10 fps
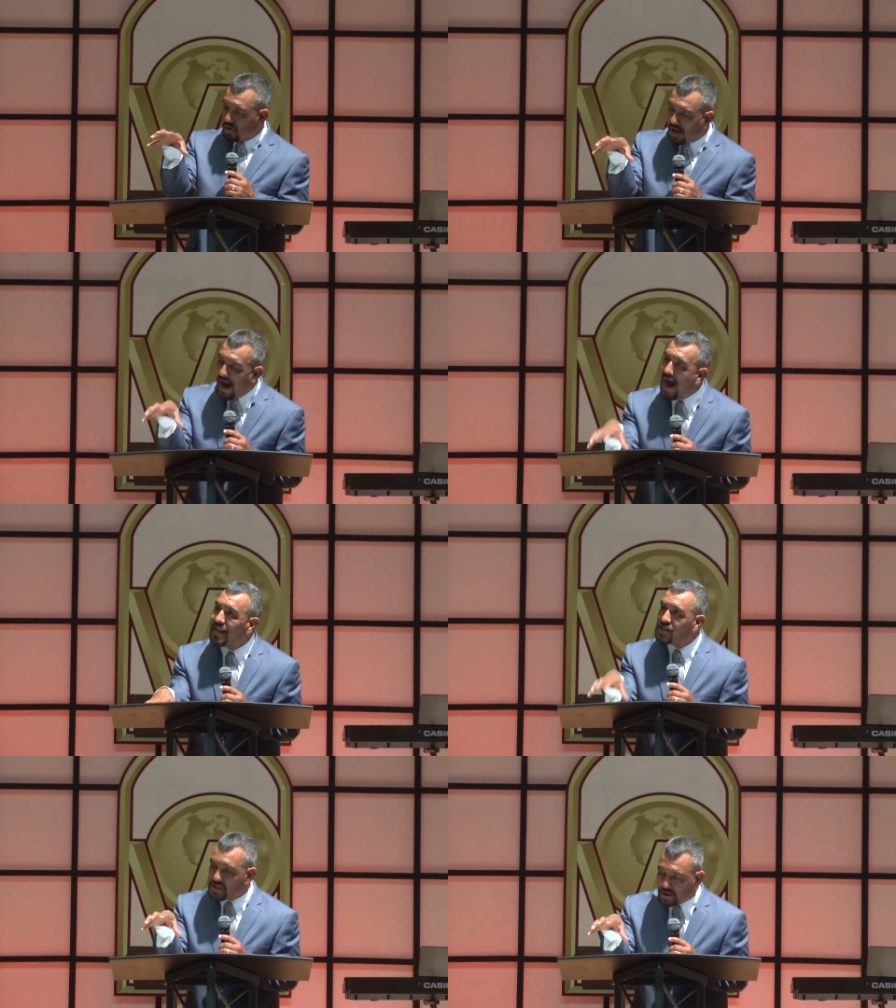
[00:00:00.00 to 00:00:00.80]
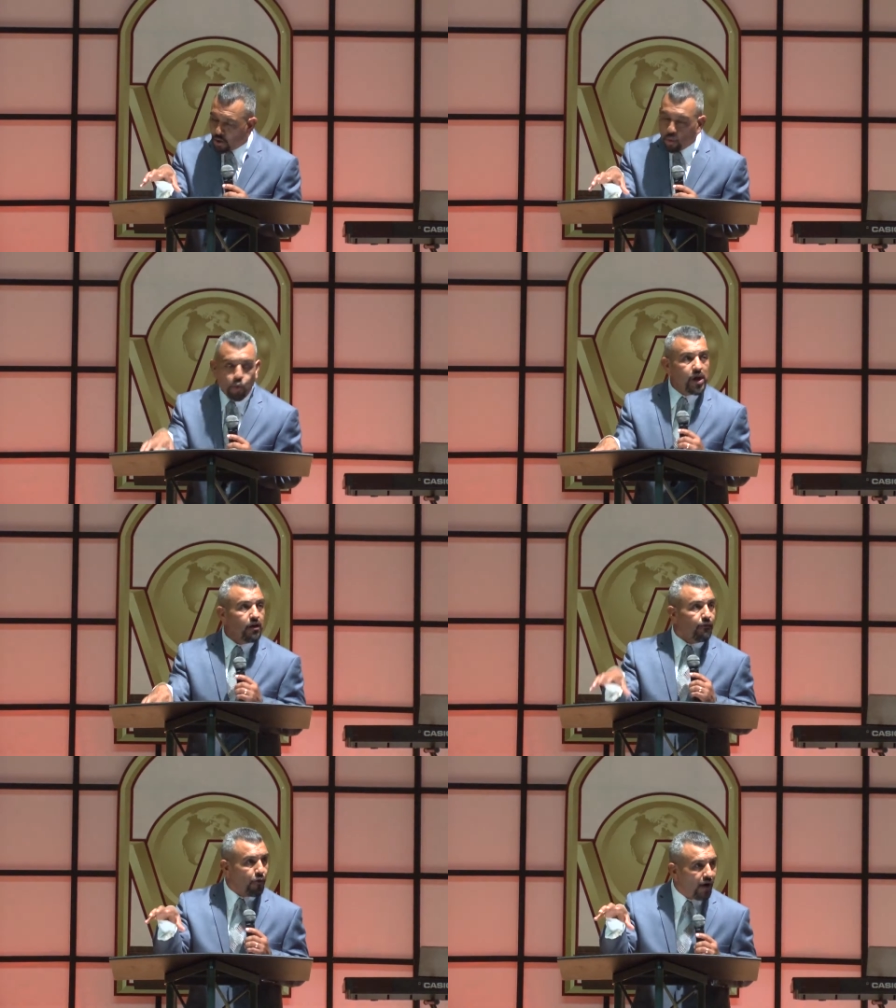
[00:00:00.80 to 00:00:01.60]
God's
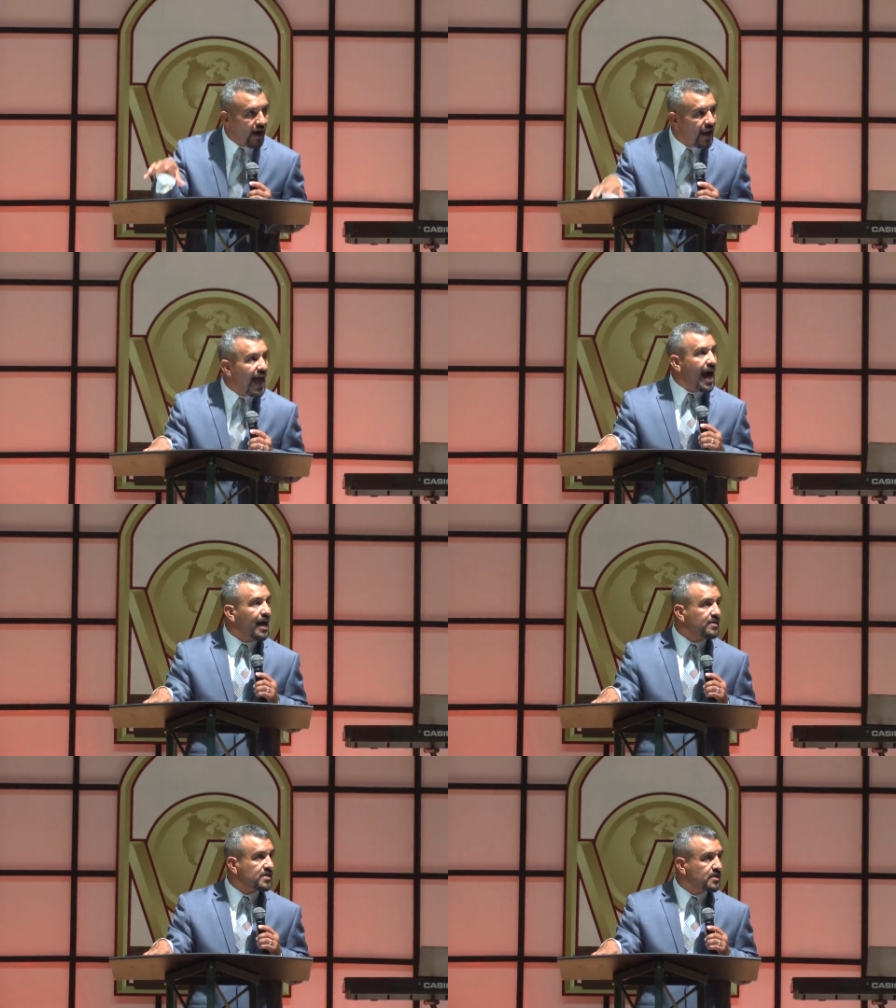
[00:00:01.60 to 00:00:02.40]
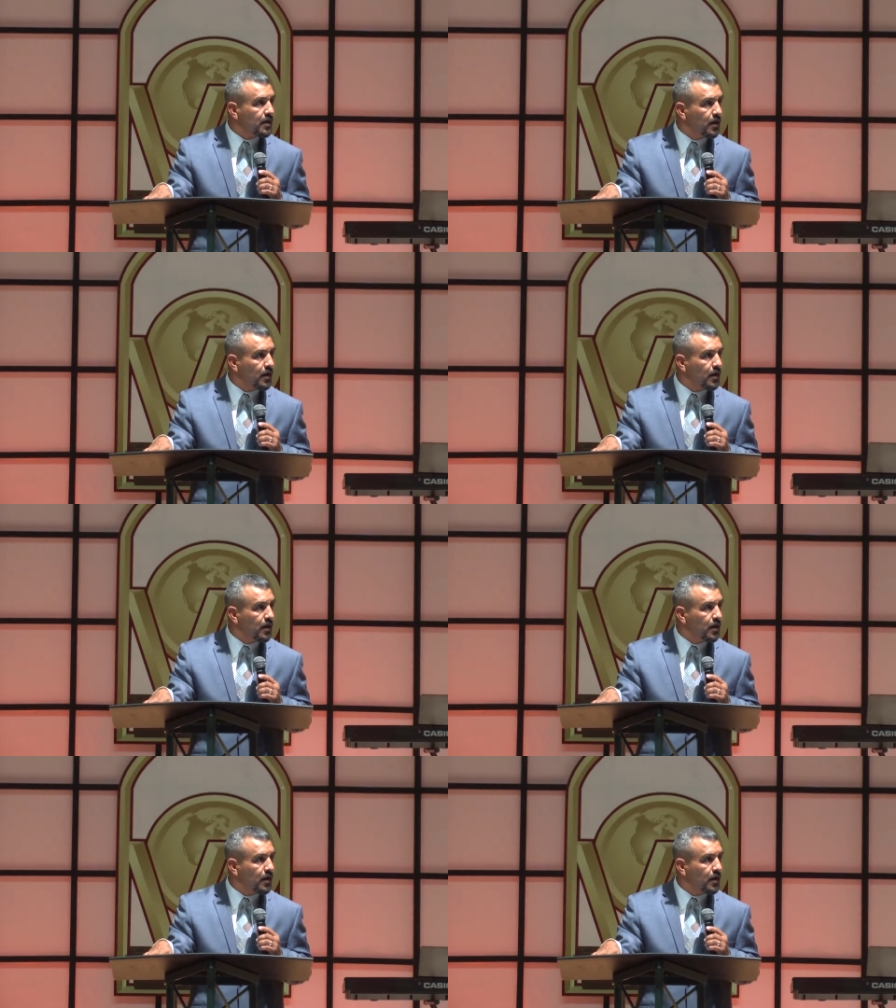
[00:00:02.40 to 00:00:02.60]
will for our lives,